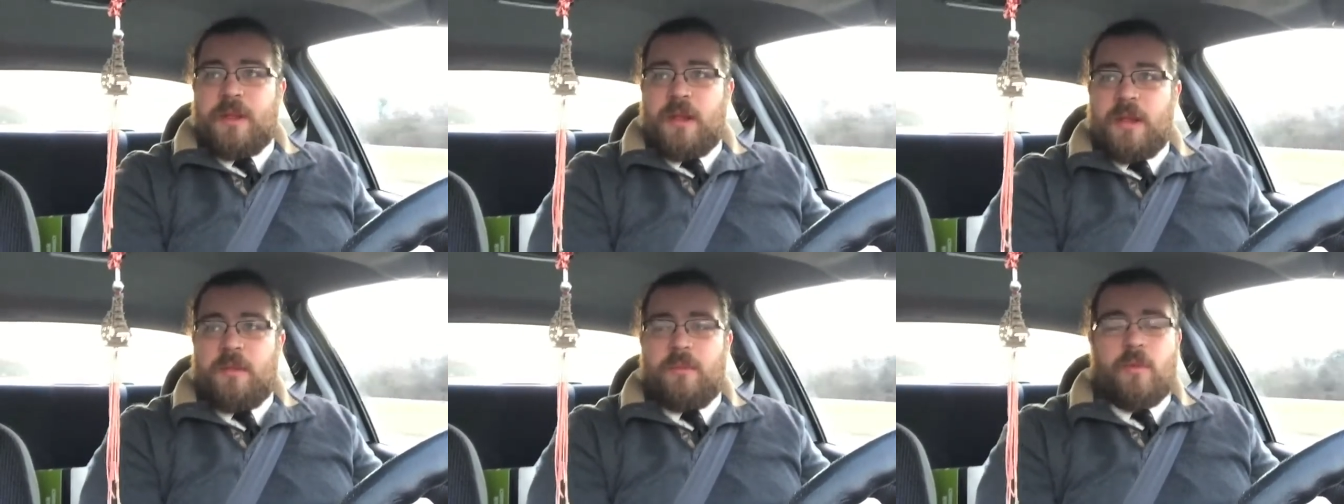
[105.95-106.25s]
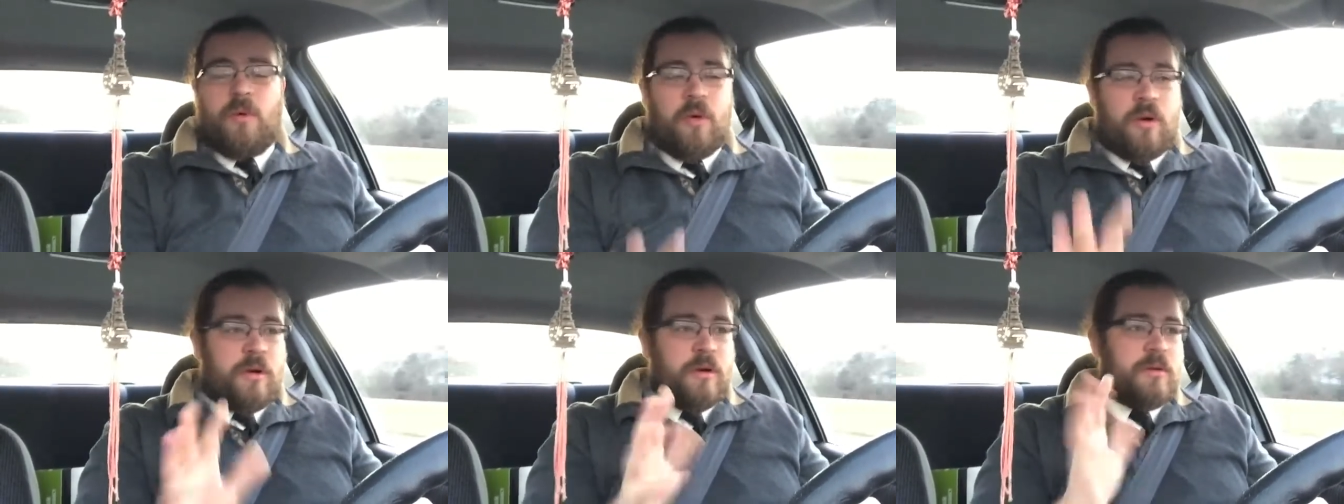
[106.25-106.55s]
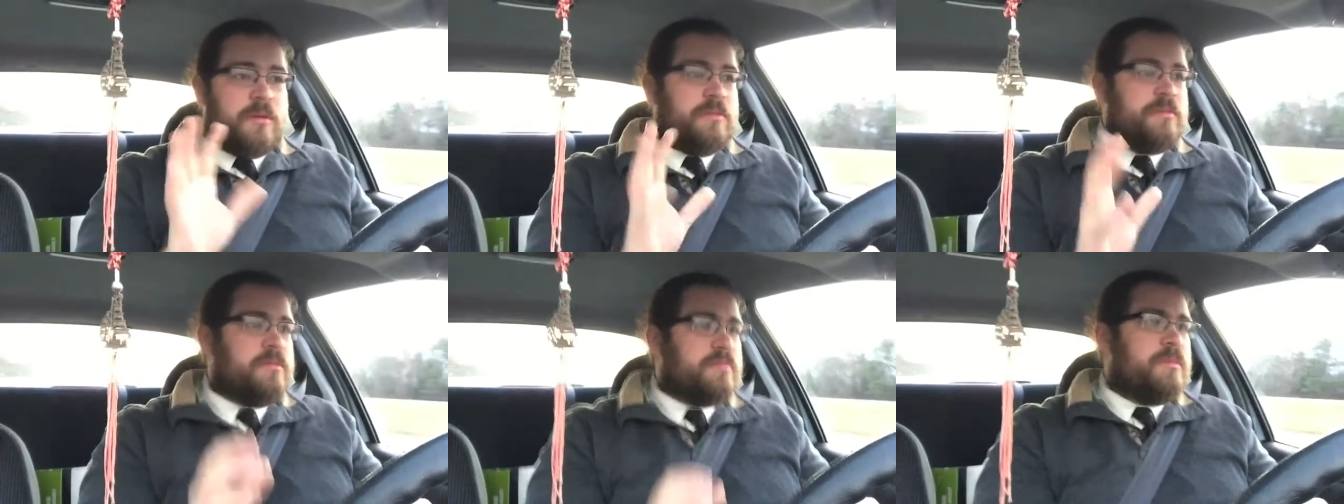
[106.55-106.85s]
little
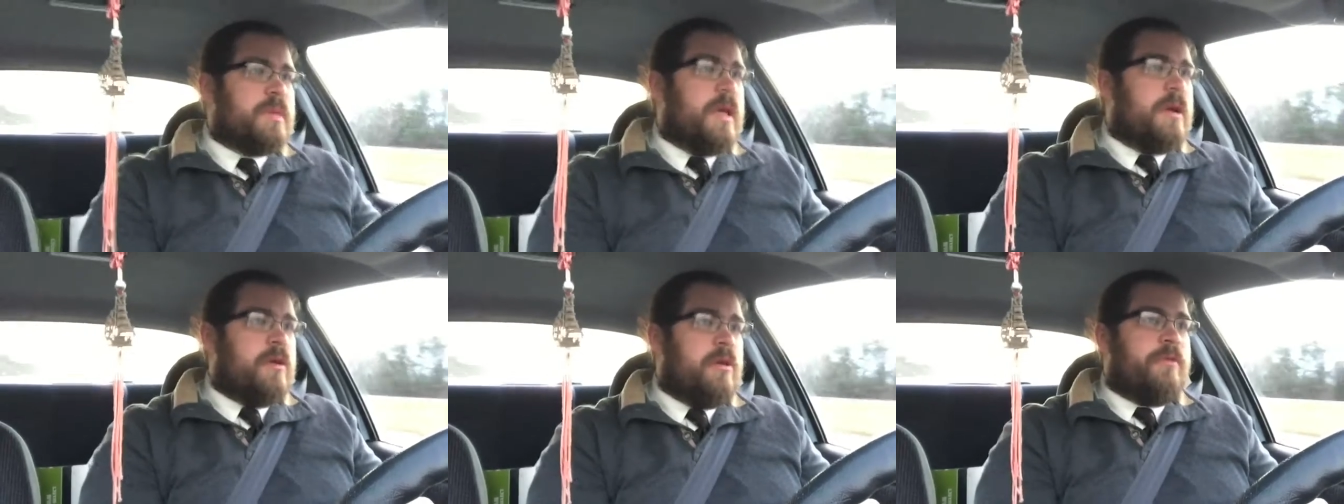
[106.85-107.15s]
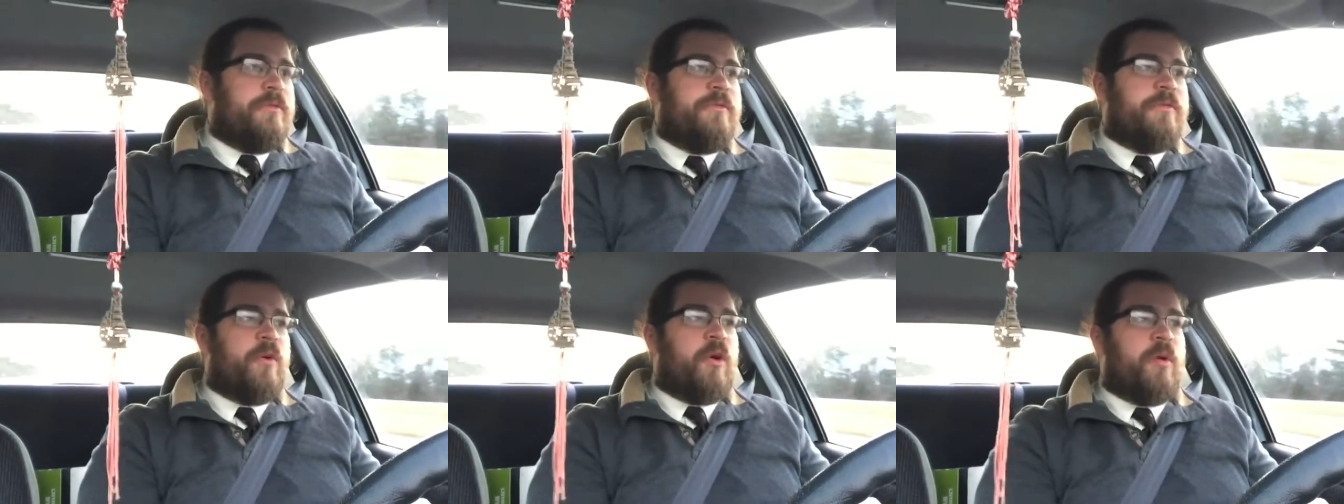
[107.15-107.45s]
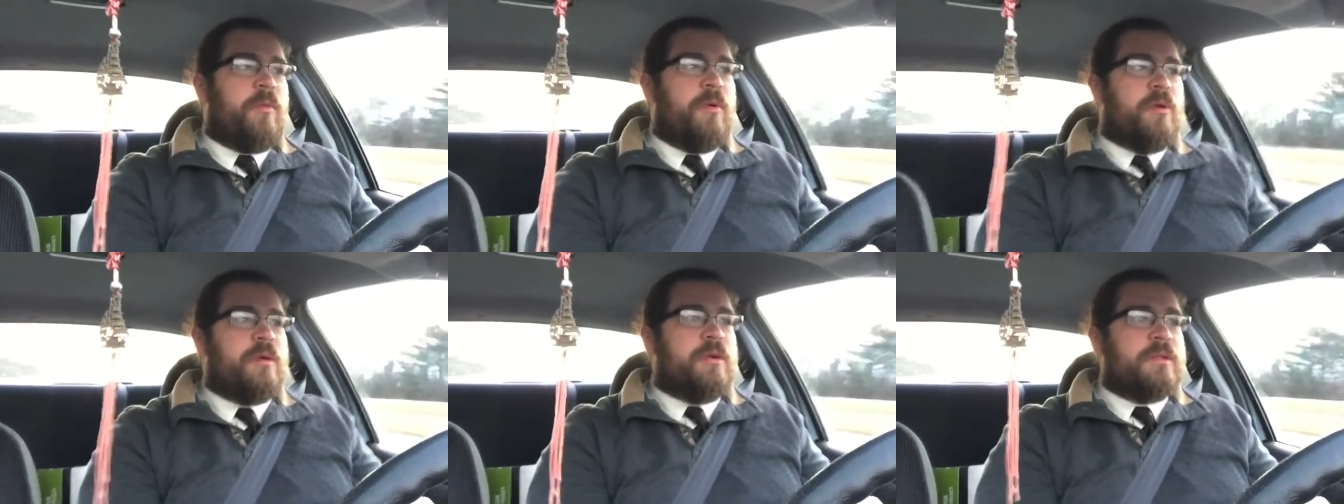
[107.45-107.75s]
more,
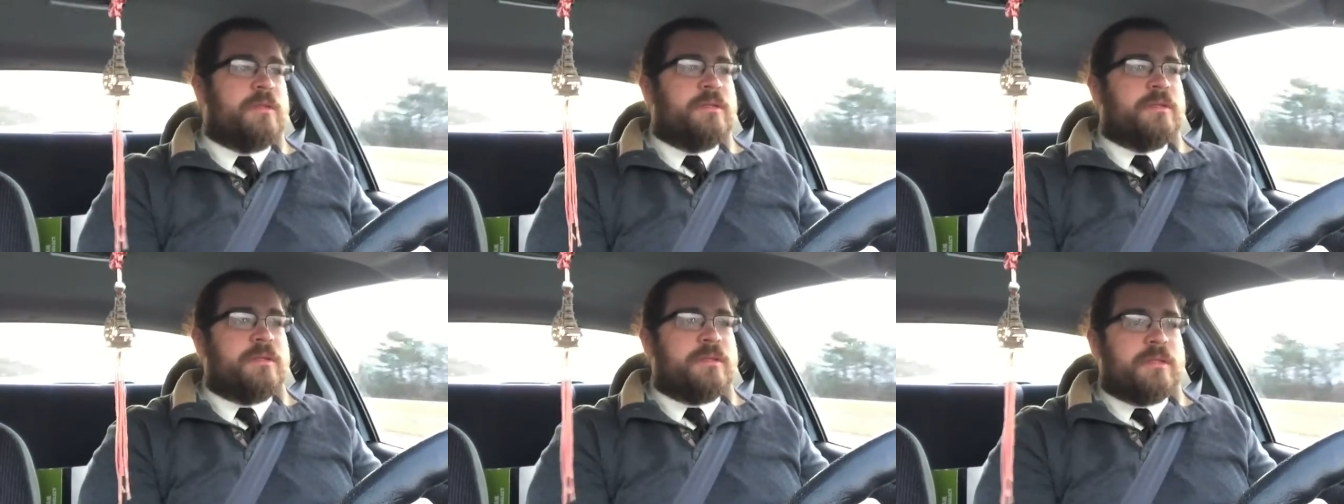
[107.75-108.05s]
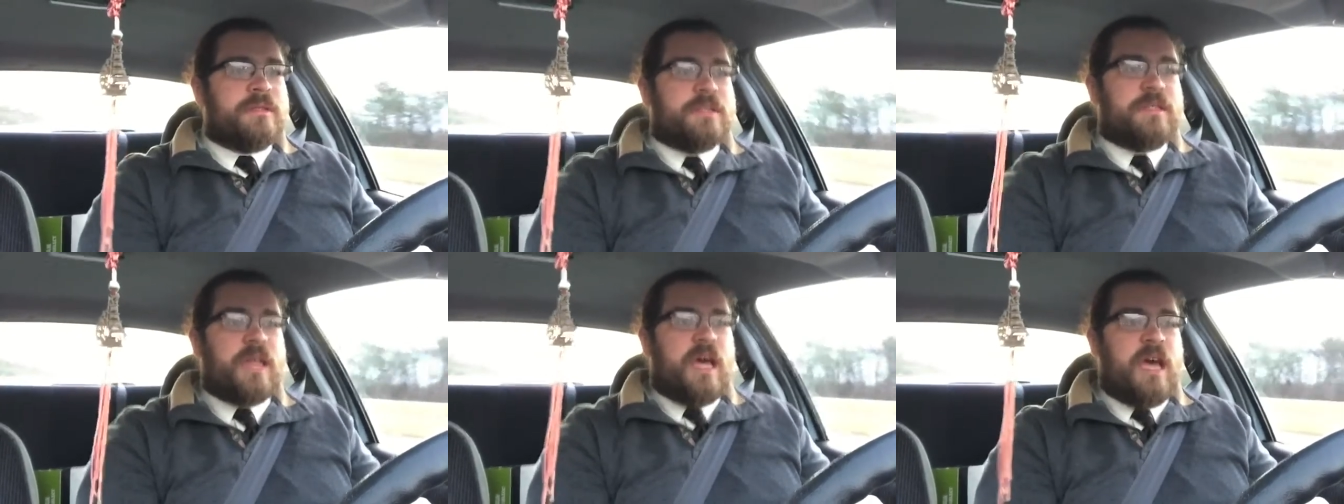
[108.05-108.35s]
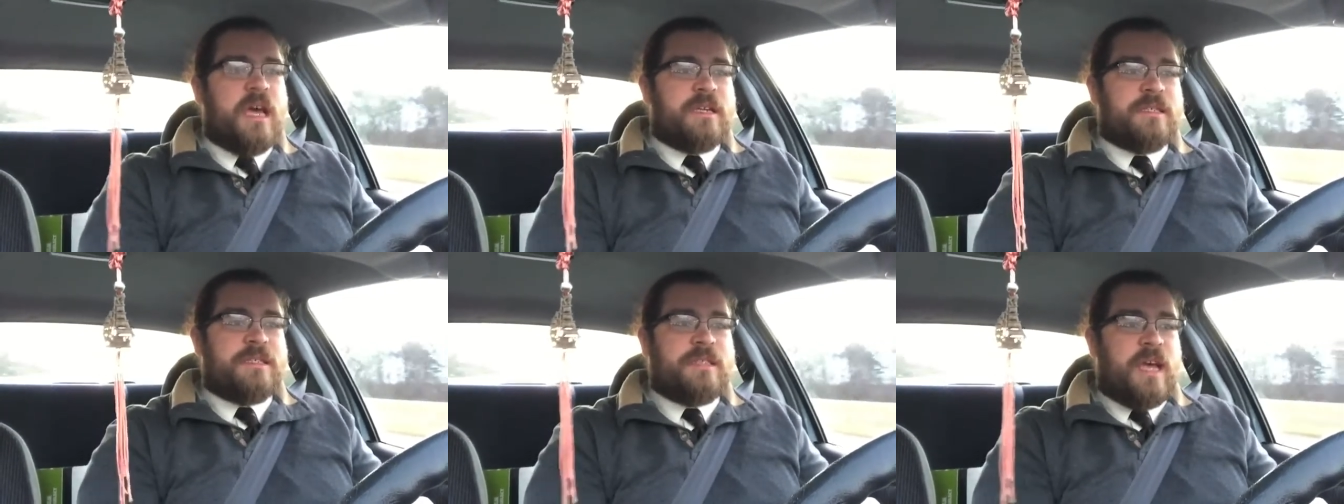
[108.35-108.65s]
formal
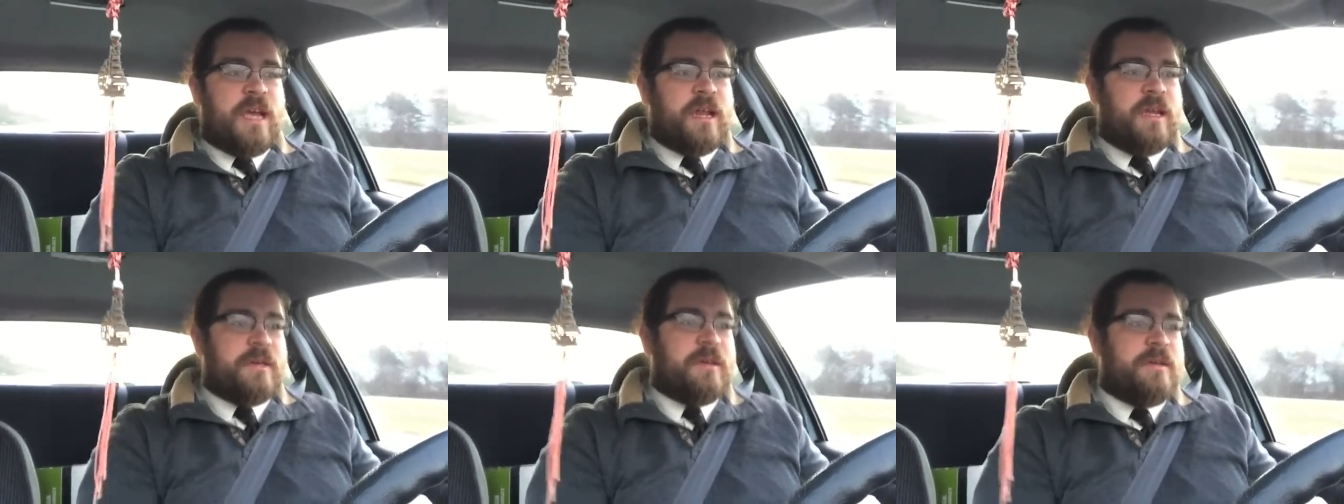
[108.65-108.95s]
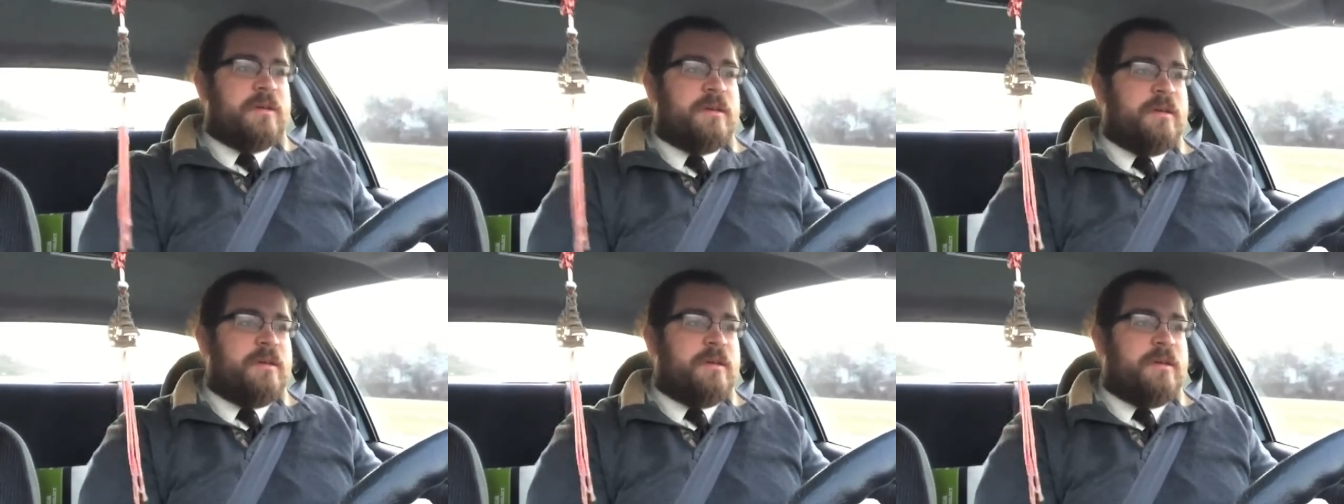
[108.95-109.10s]
style setting.